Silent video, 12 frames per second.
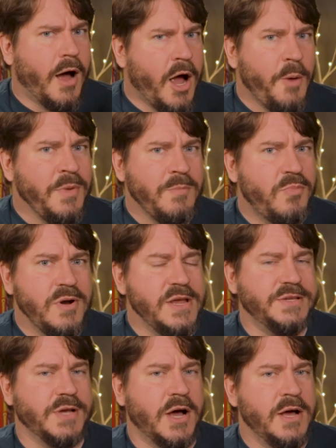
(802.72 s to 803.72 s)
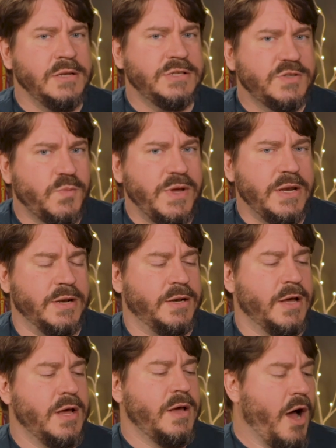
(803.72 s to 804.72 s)
Almond Breeze
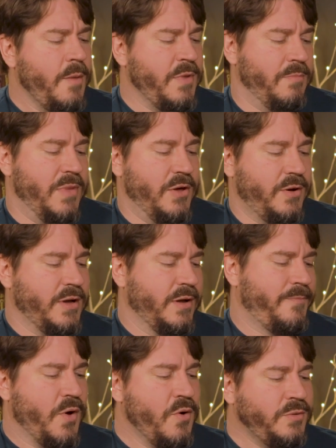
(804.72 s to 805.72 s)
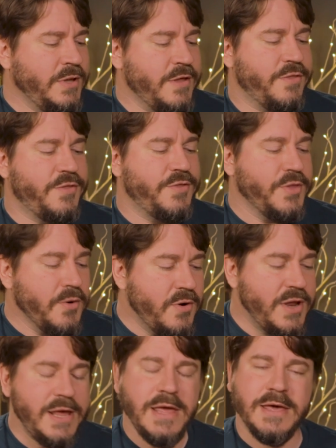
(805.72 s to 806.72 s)
unsweetened almond milk, only
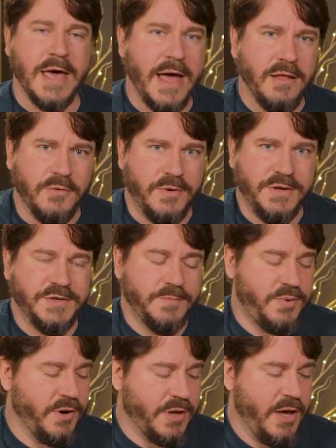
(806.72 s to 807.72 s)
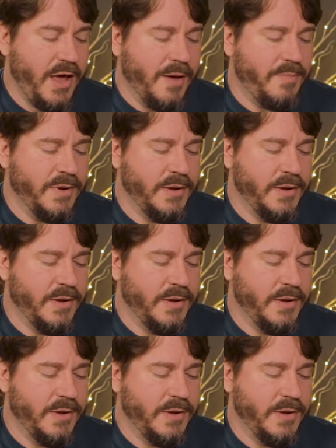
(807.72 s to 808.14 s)
30 calories per cup.